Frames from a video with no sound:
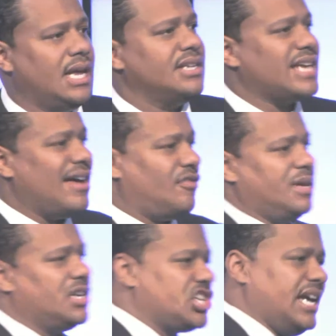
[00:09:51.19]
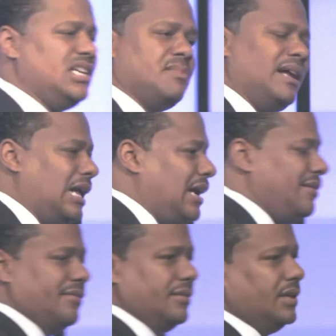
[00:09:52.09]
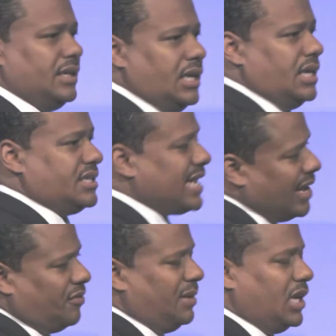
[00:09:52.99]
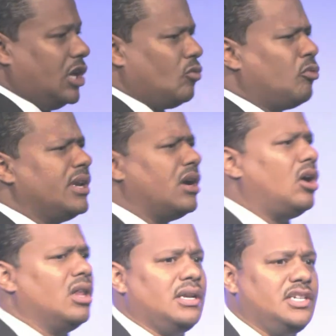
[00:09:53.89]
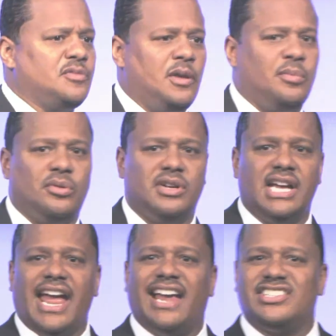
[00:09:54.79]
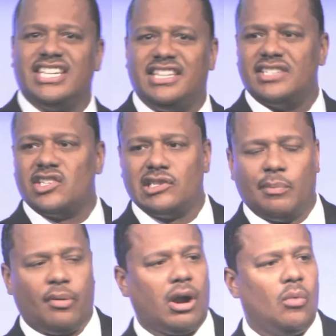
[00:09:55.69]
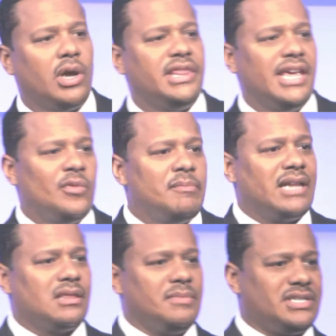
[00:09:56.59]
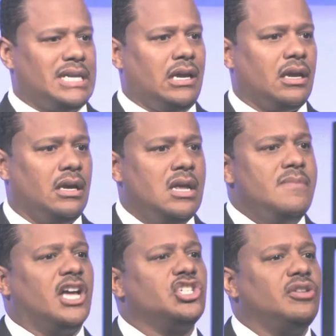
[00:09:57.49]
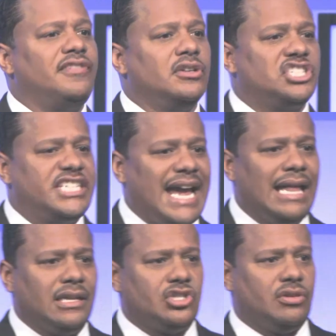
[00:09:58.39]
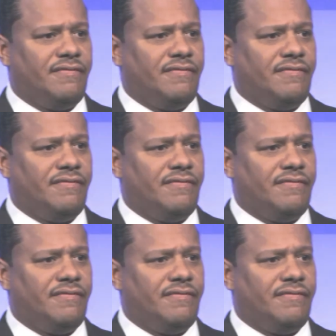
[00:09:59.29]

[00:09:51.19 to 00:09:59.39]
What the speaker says: It's time for me to change my life. It's time for me to get rid of all of these people. And see, this is the part where then we make the mistake because you feel challenged.